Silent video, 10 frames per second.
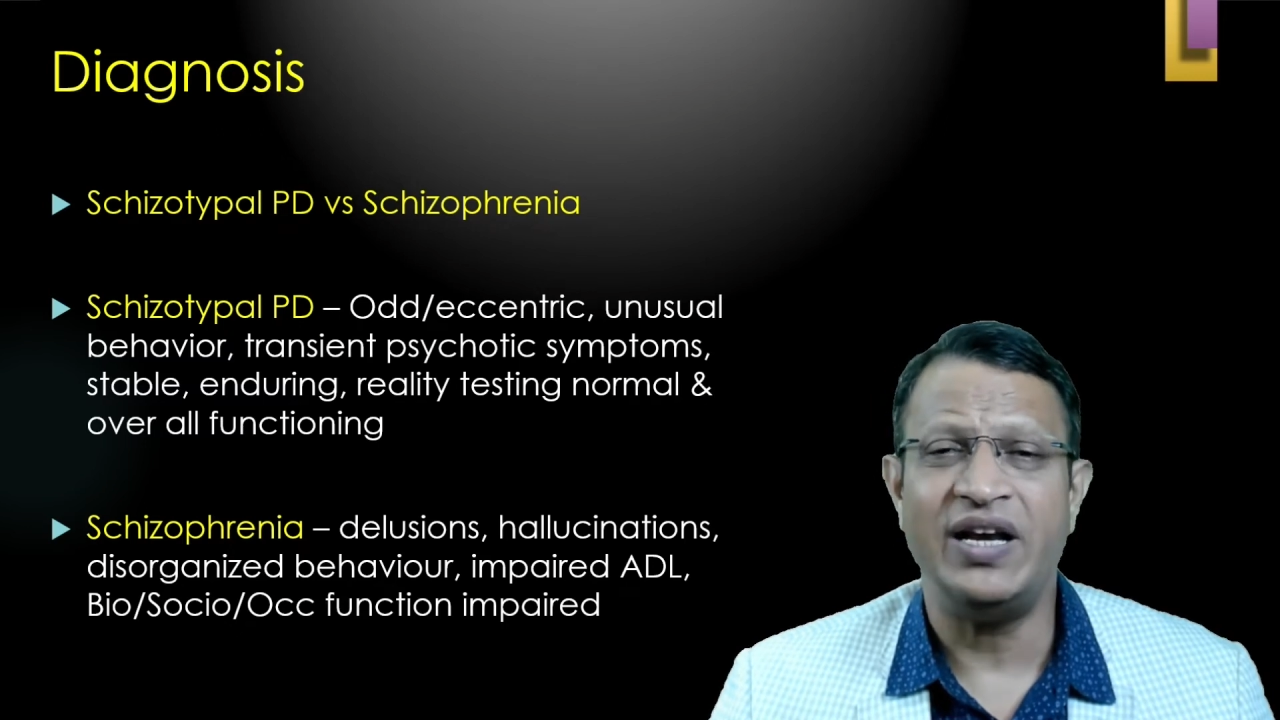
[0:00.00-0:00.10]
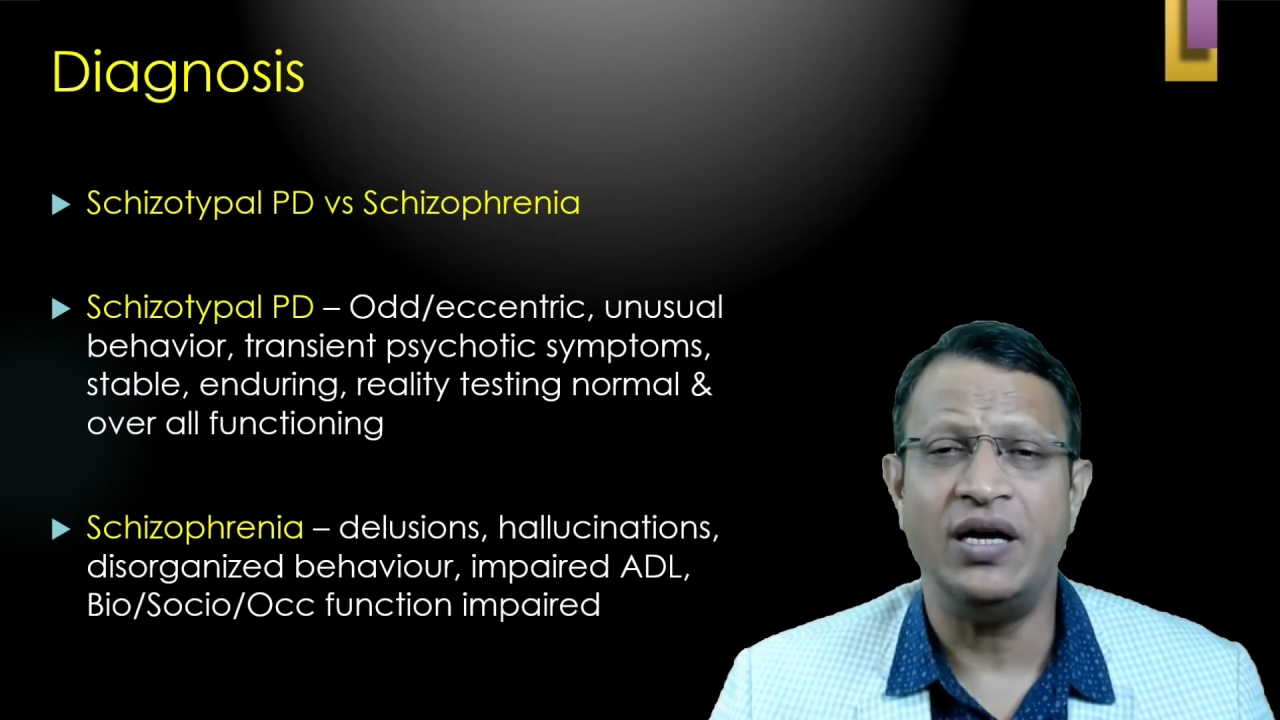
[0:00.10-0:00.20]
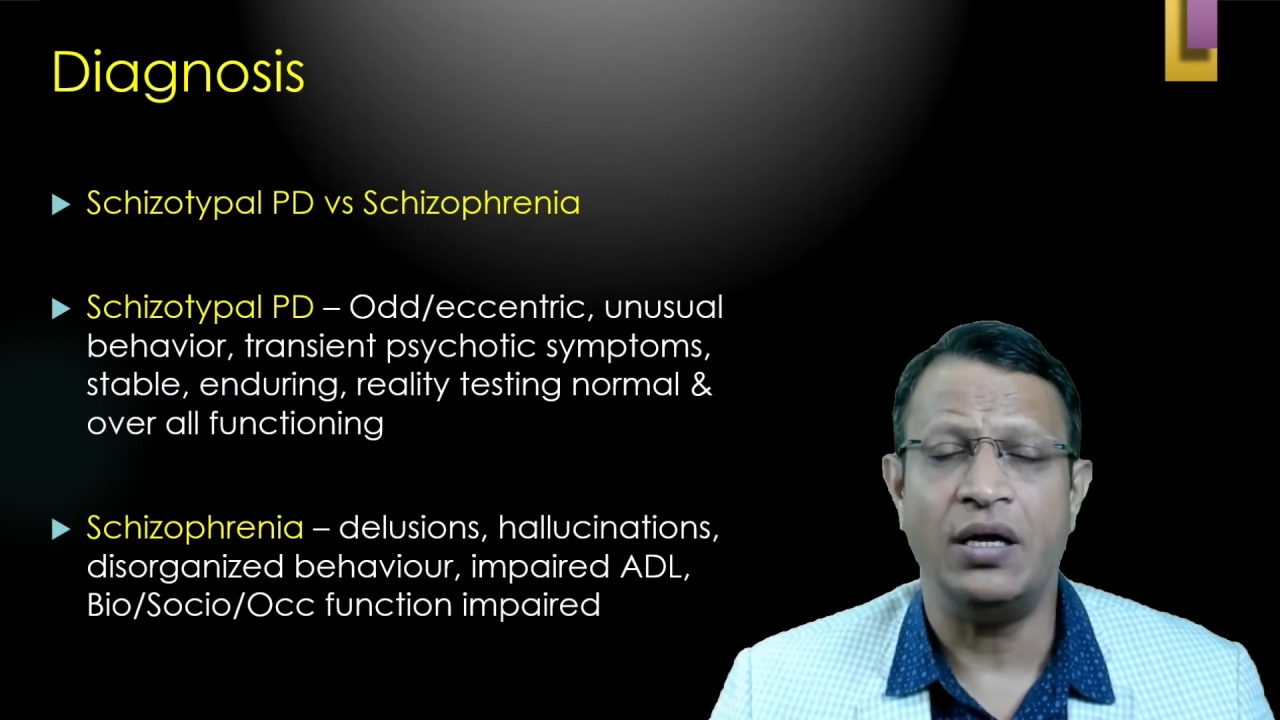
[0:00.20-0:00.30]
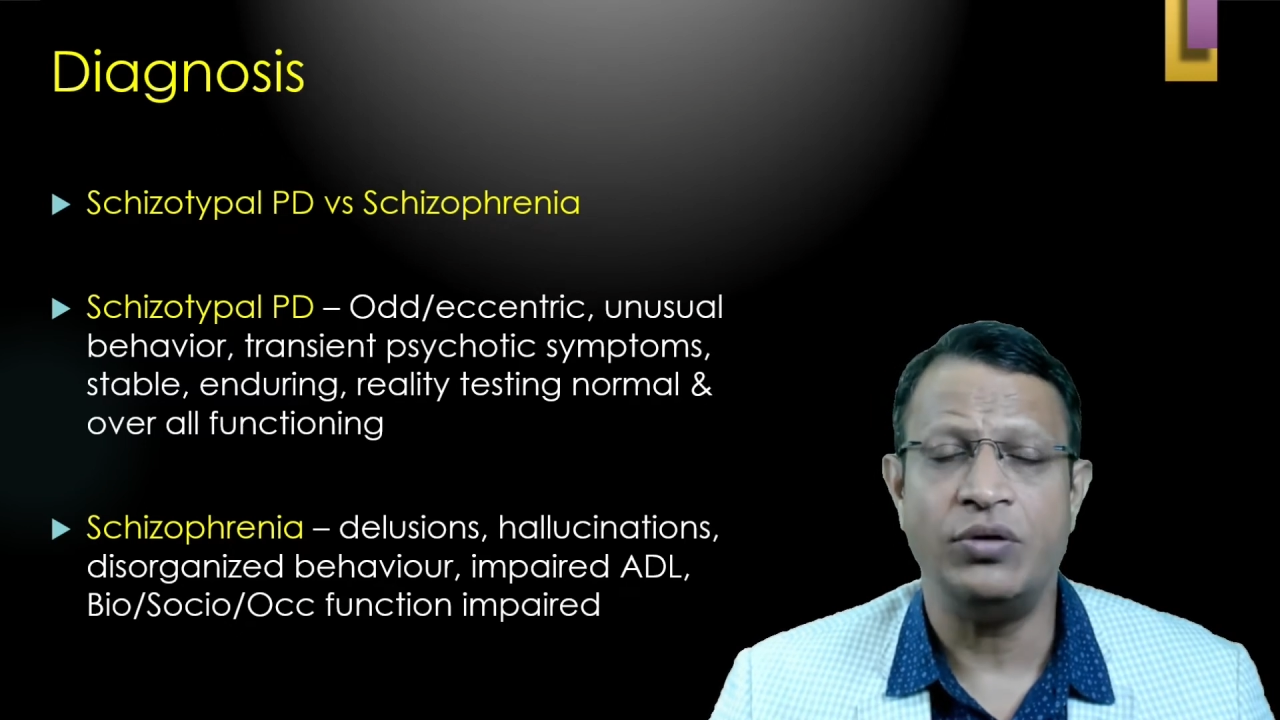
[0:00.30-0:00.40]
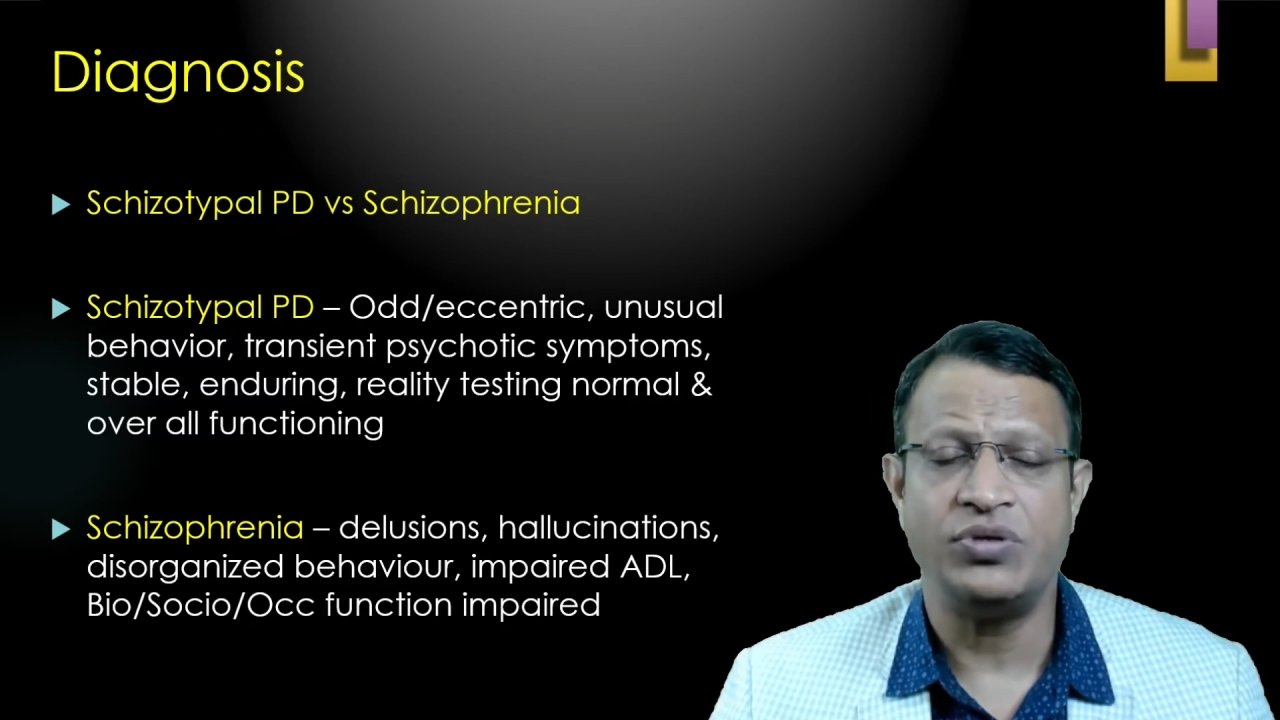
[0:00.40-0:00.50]

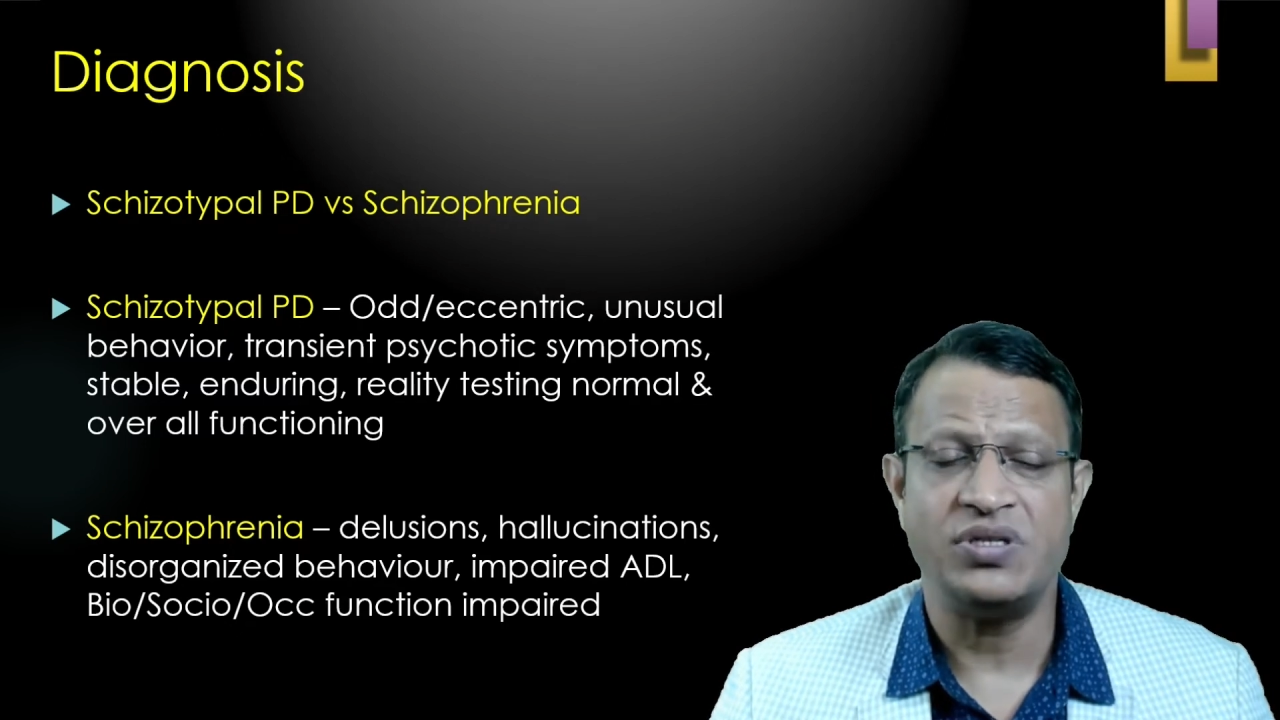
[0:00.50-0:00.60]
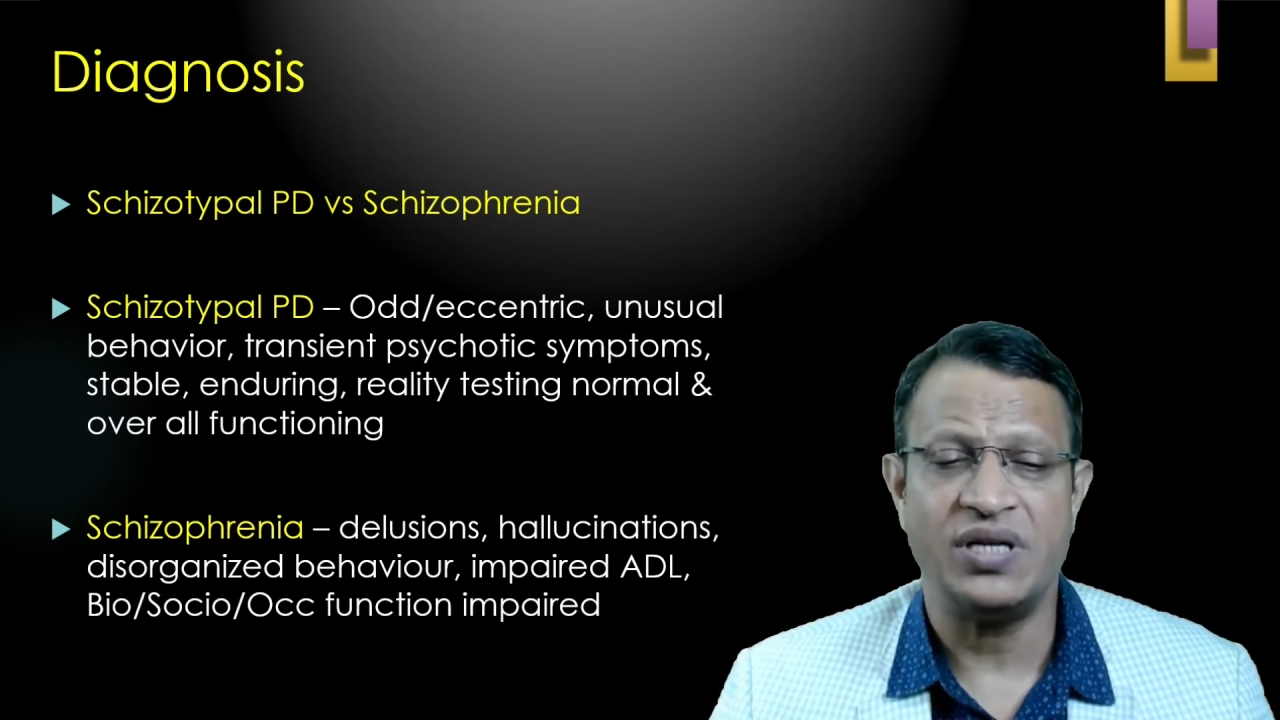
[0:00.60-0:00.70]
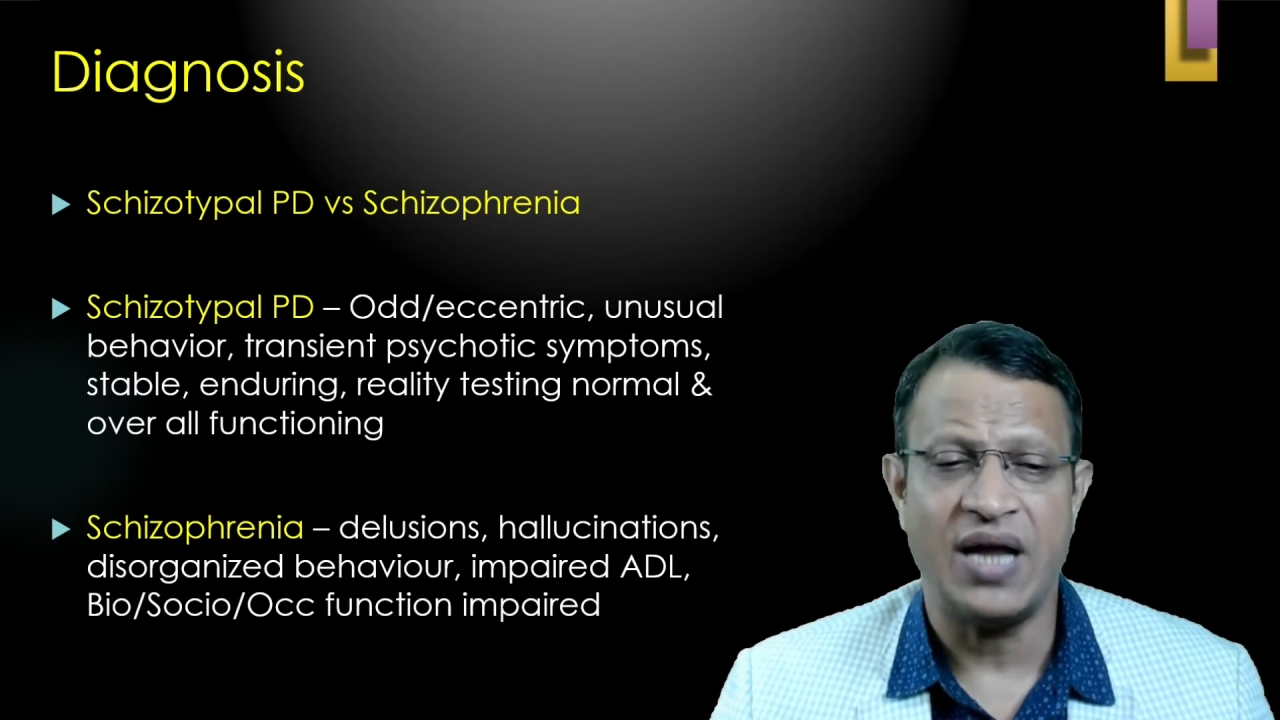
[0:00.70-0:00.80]
delusions and